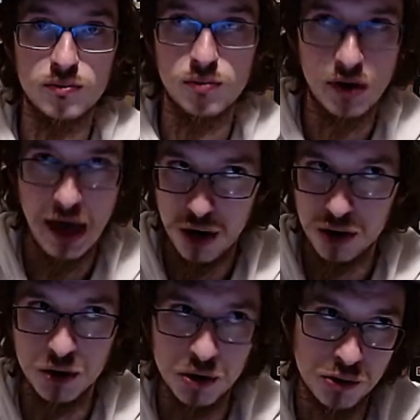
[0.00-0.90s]
at our
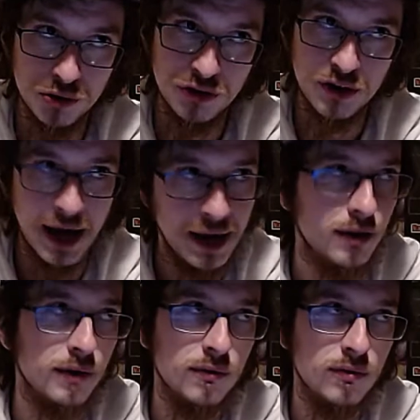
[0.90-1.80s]
locals, you kind
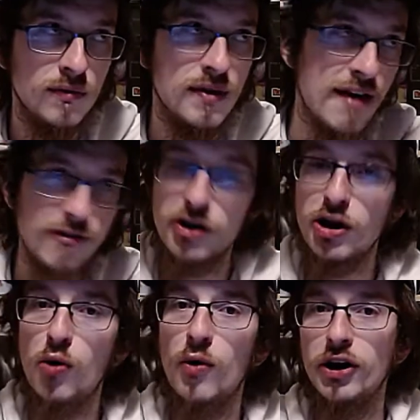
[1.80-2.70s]
of never know
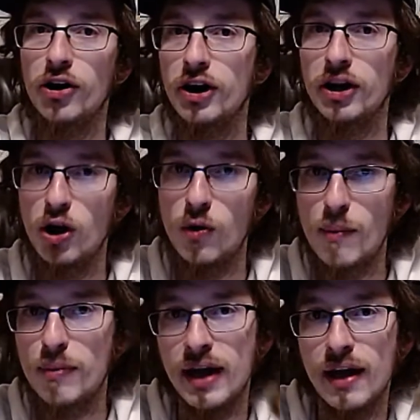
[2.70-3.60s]
what you're going to go up
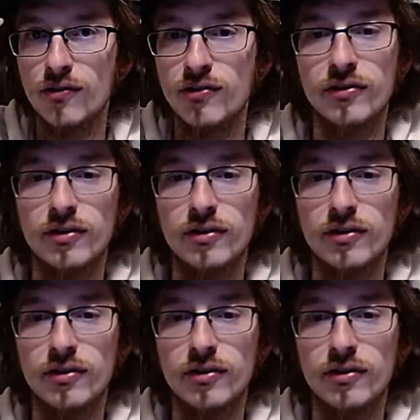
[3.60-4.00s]
against.